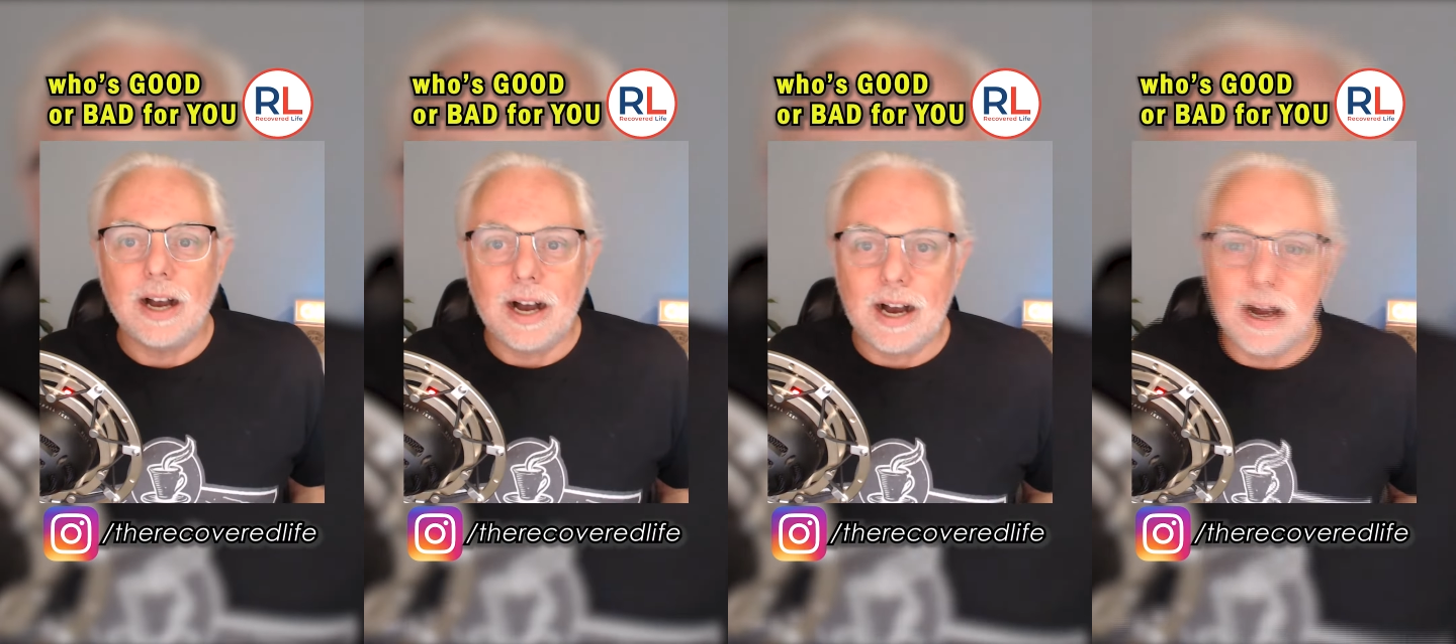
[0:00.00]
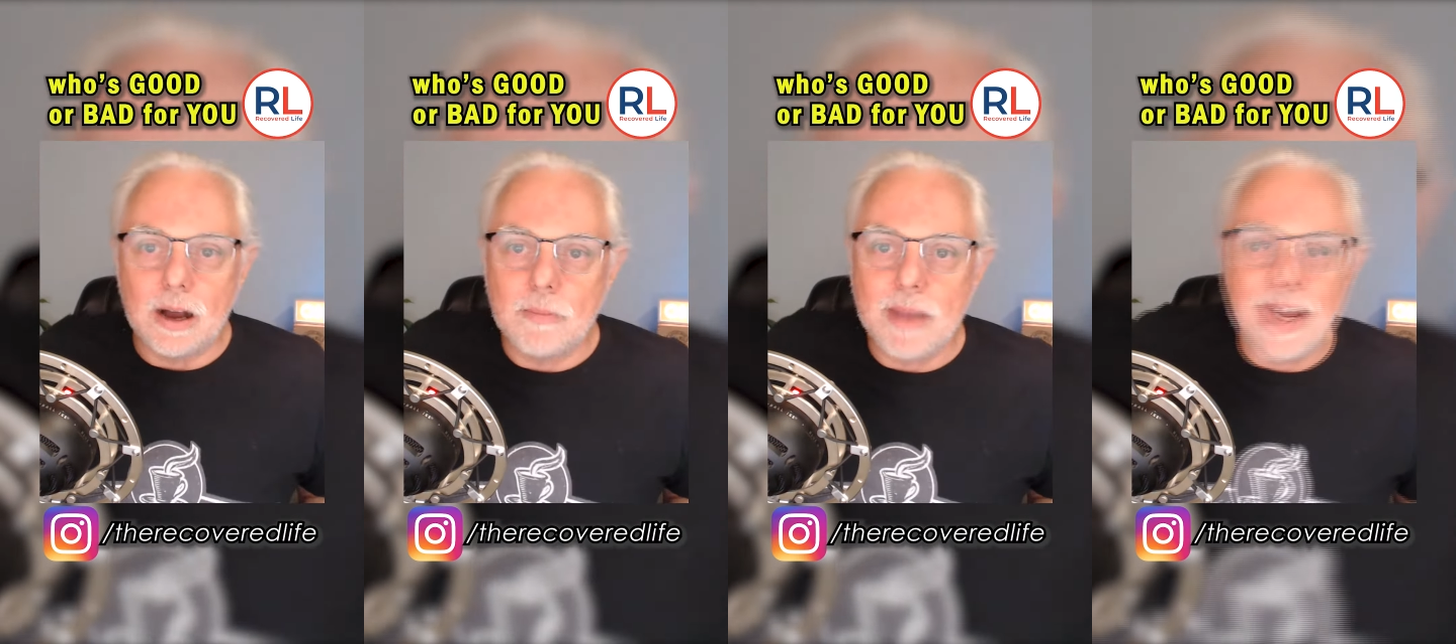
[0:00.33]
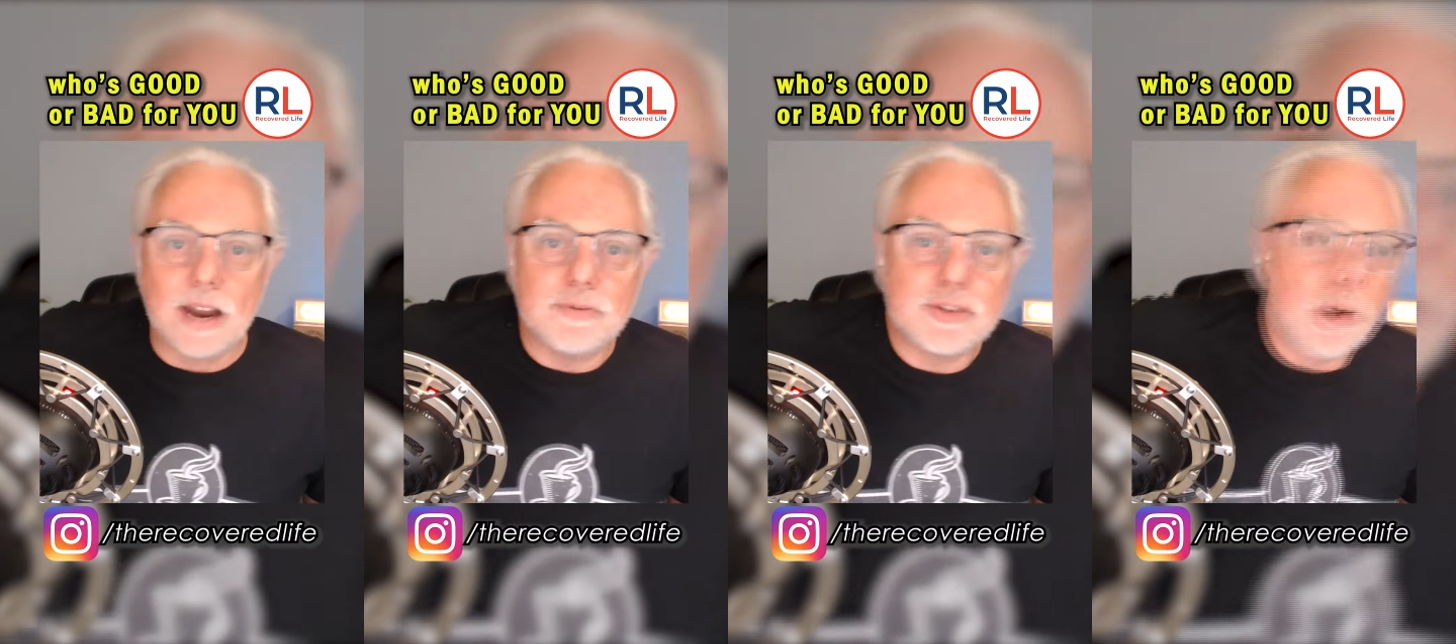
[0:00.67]
Um,
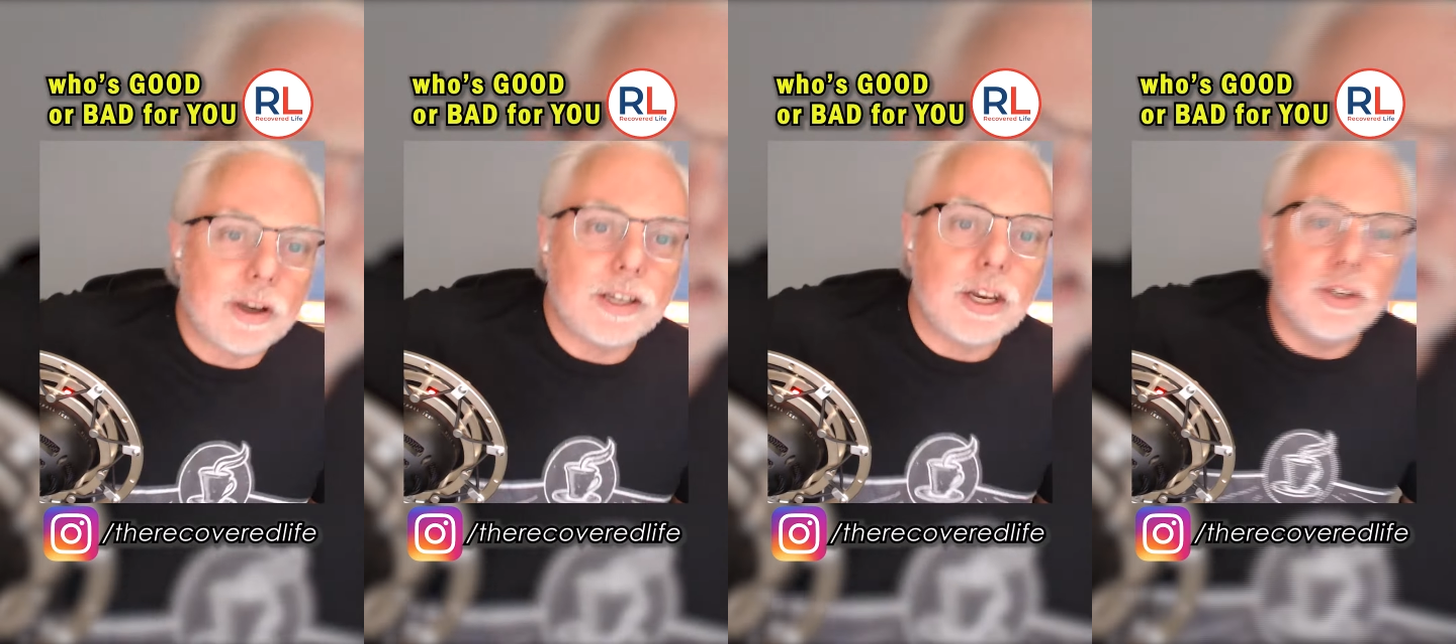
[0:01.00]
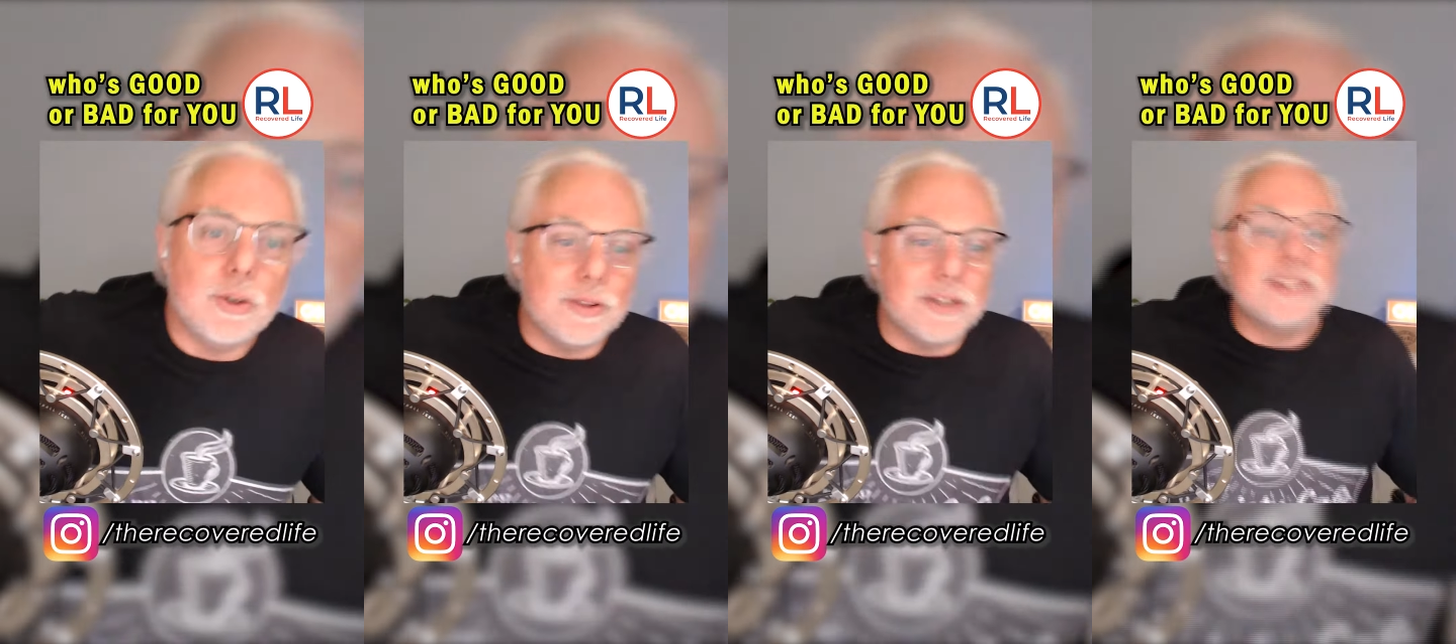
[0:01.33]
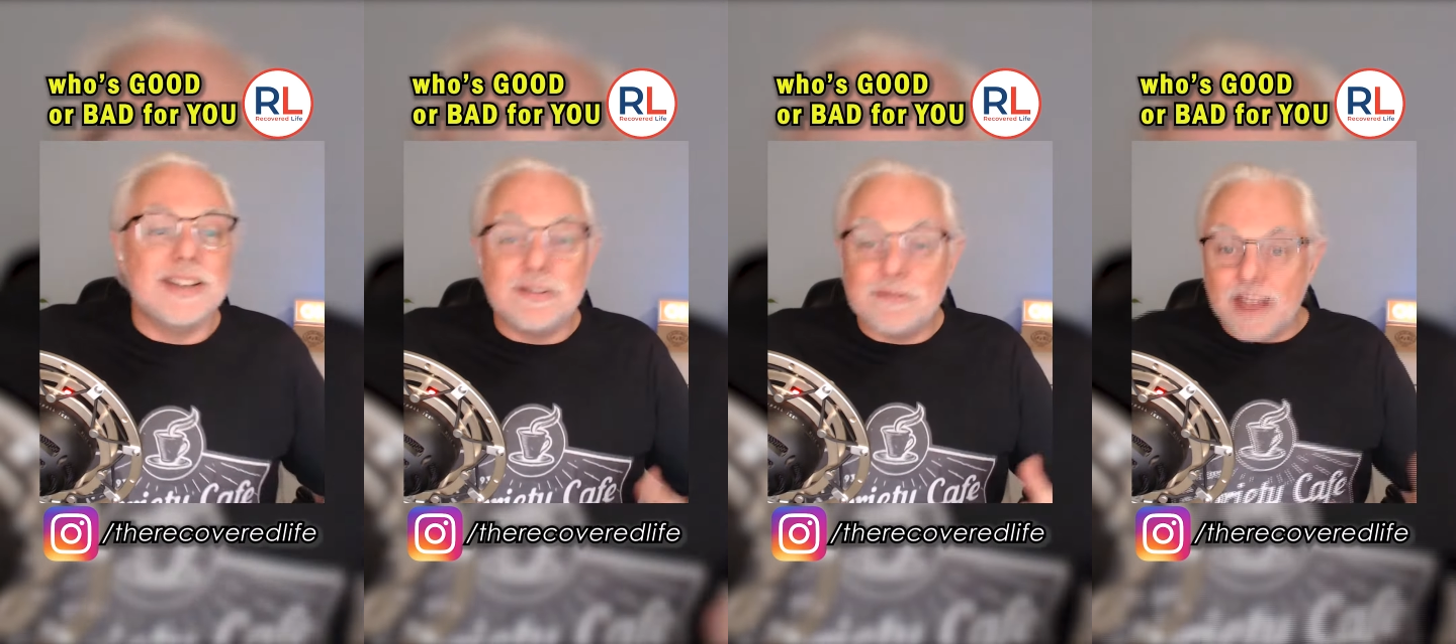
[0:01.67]
and I'm starting to do this
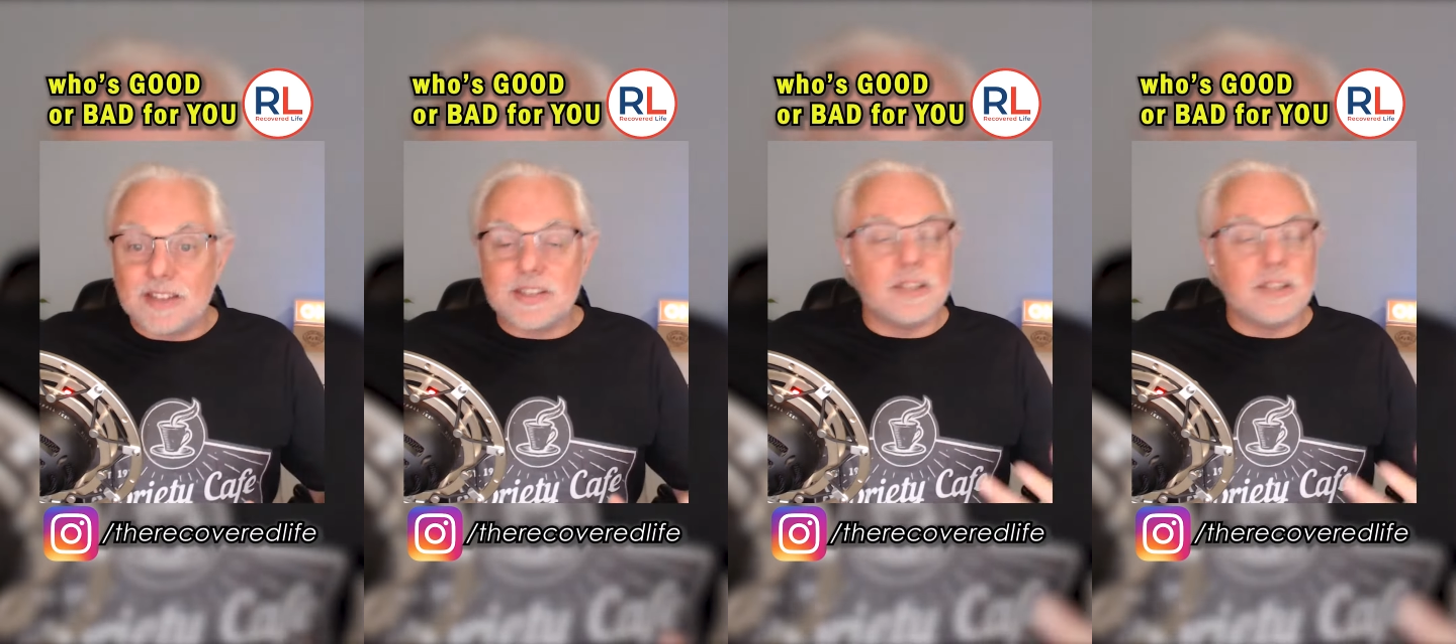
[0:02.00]
in advance.